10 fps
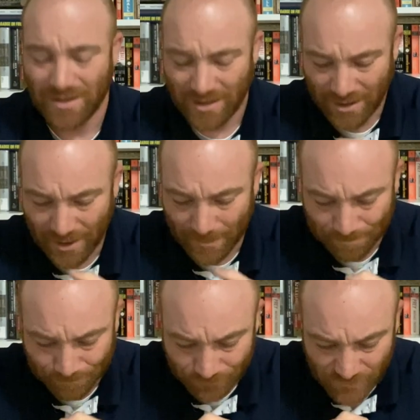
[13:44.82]

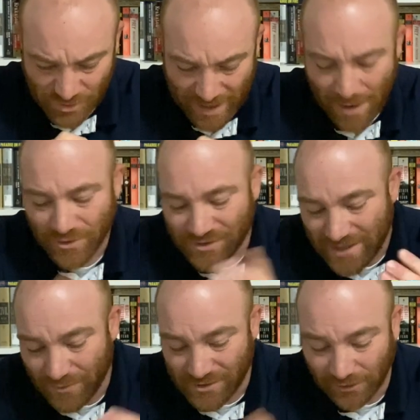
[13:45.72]
Um, so that was
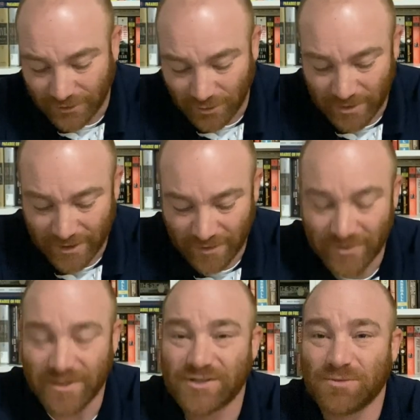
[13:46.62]
that was a little bit of a
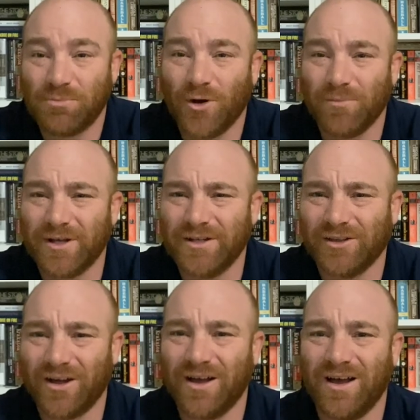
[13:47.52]
disappointment. It,
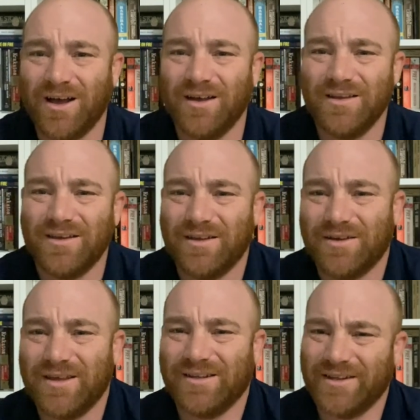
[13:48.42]
uh,
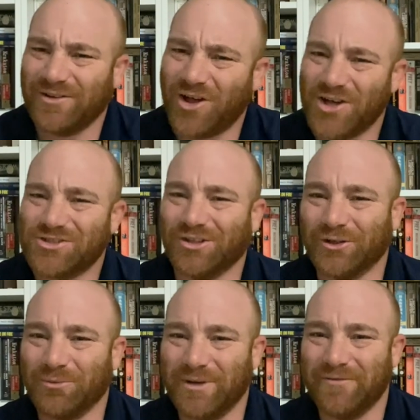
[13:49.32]
it it lost a
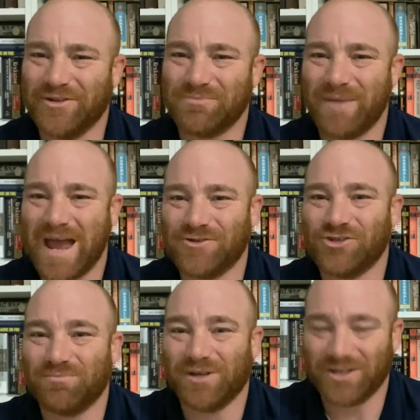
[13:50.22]
little bit of its
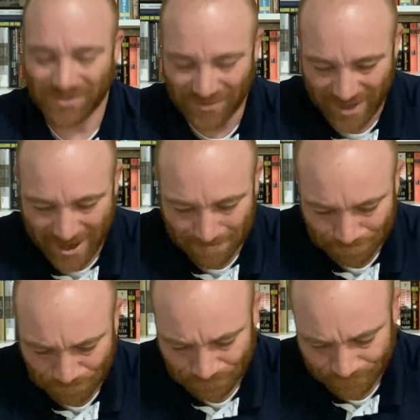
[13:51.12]
magic because of that.
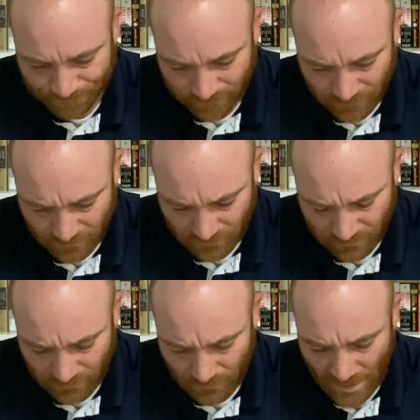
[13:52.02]

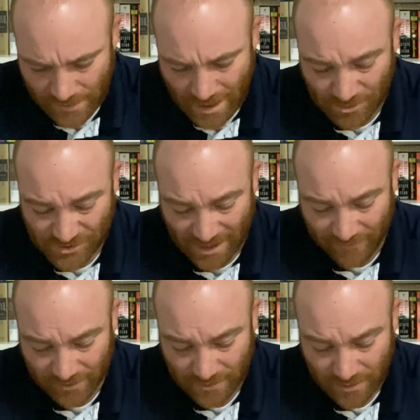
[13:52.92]
Number
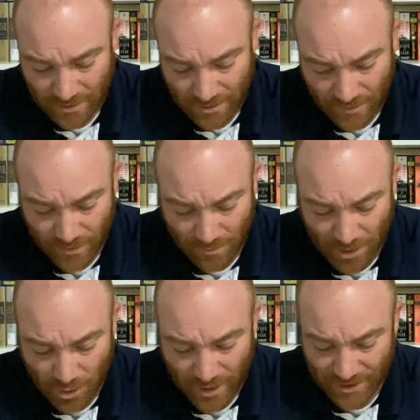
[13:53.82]
seven, the
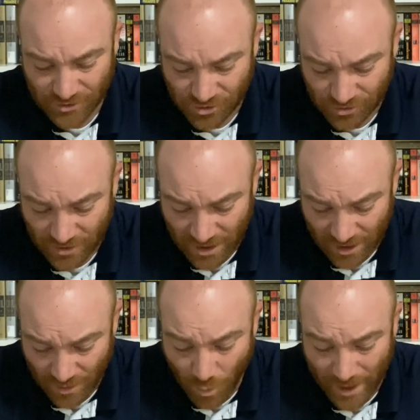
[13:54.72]
bowhead
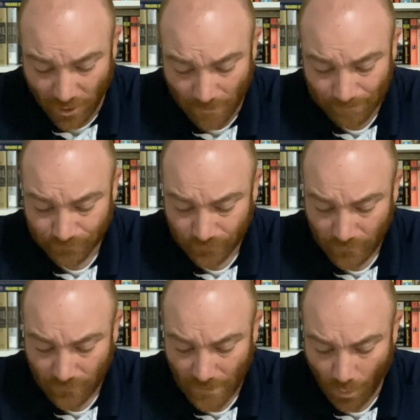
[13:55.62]
uh, whale.
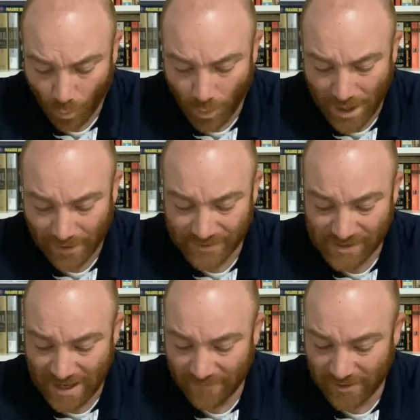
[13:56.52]
While it's
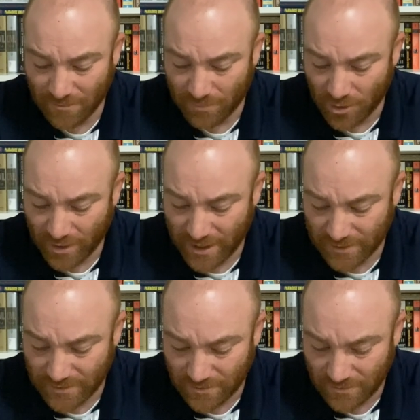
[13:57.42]
evident bowhead,